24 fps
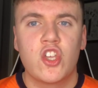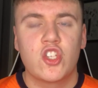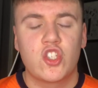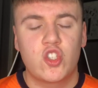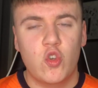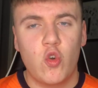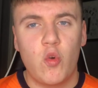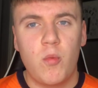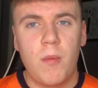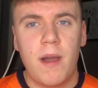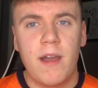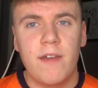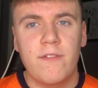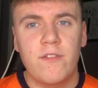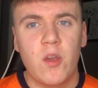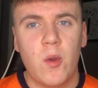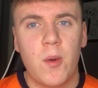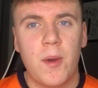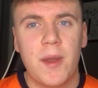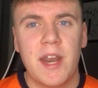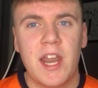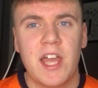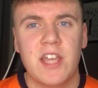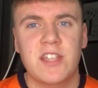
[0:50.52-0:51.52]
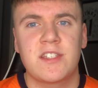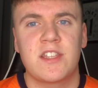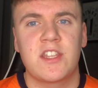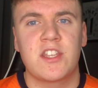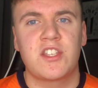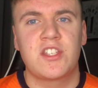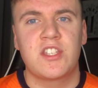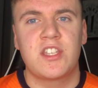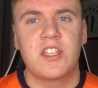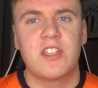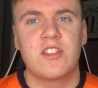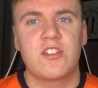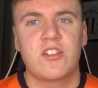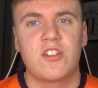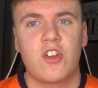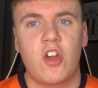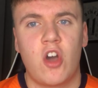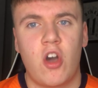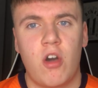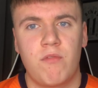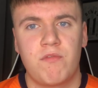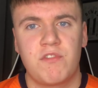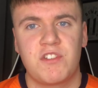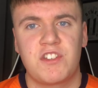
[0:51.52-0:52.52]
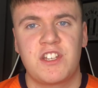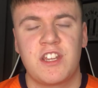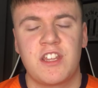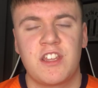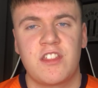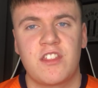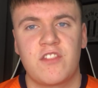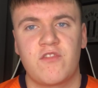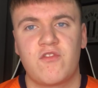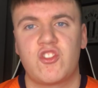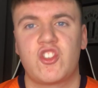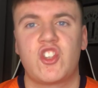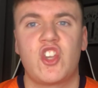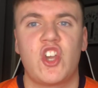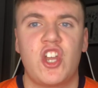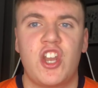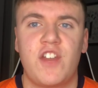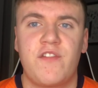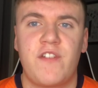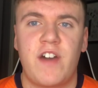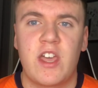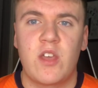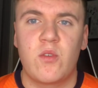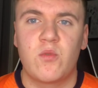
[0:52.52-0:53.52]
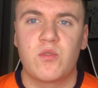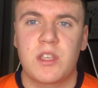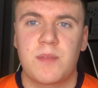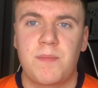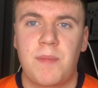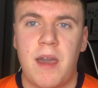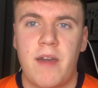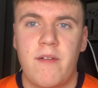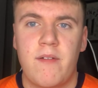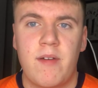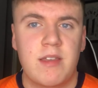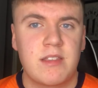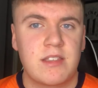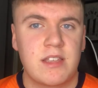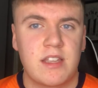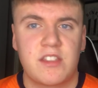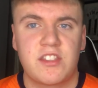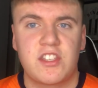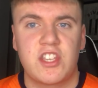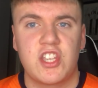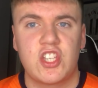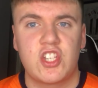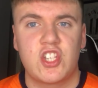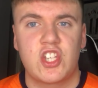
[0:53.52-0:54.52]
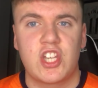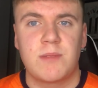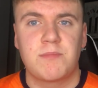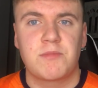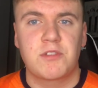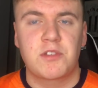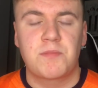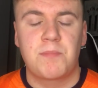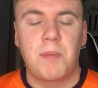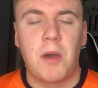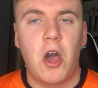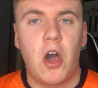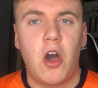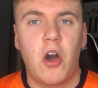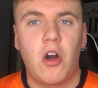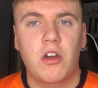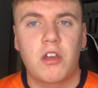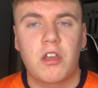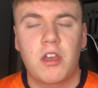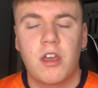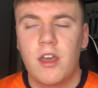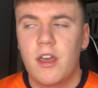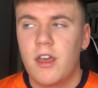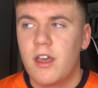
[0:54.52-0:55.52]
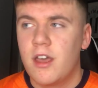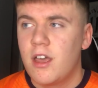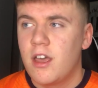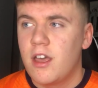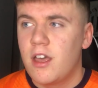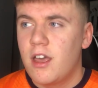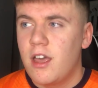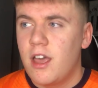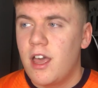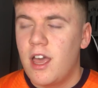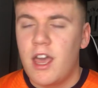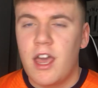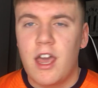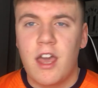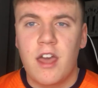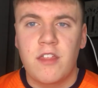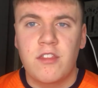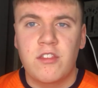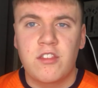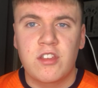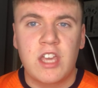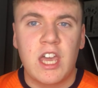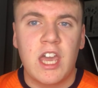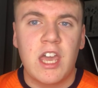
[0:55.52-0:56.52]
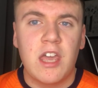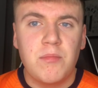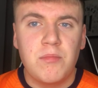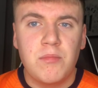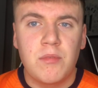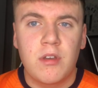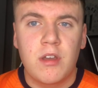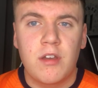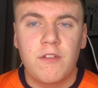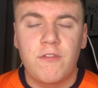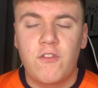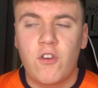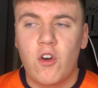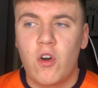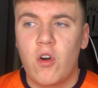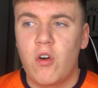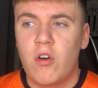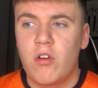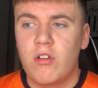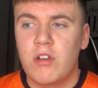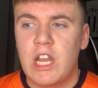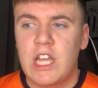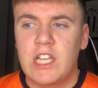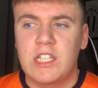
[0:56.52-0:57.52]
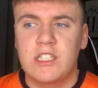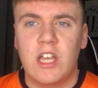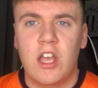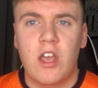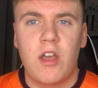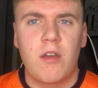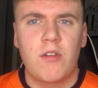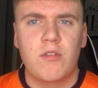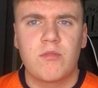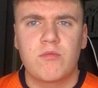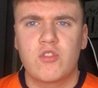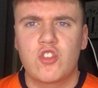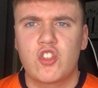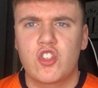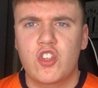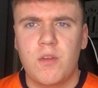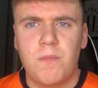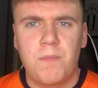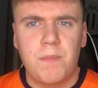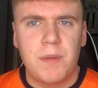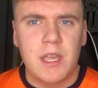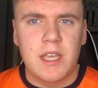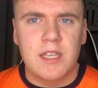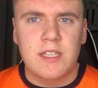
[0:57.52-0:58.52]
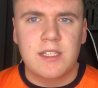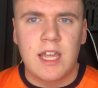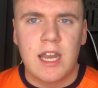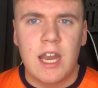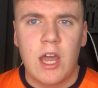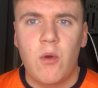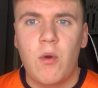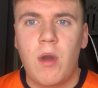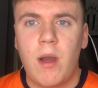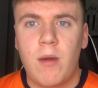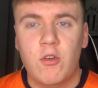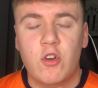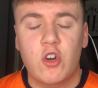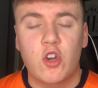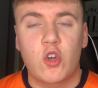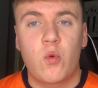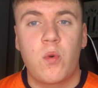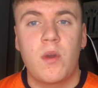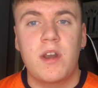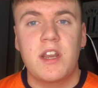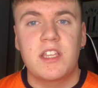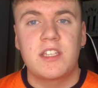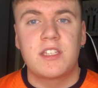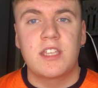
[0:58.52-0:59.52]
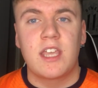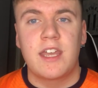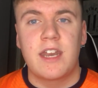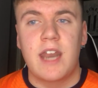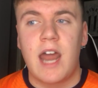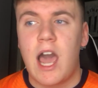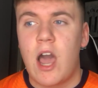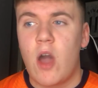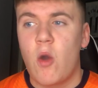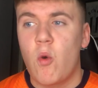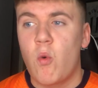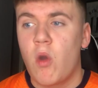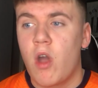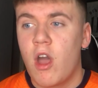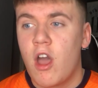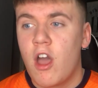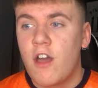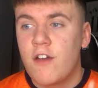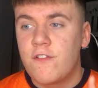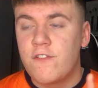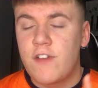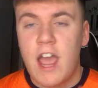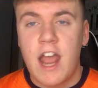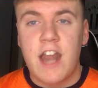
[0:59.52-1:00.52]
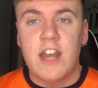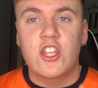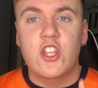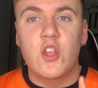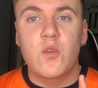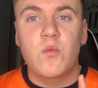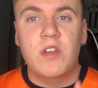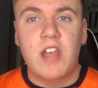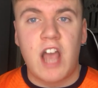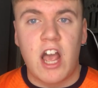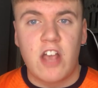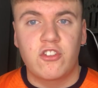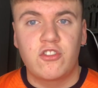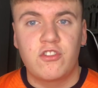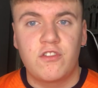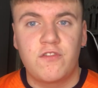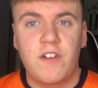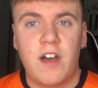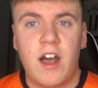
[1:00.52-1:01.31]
So my view on Leicester this season, obviously the return of Iosi Perez at St James's Park. The game for Leicester should be a sellout. I'm going to quickly say now, for any Newcastle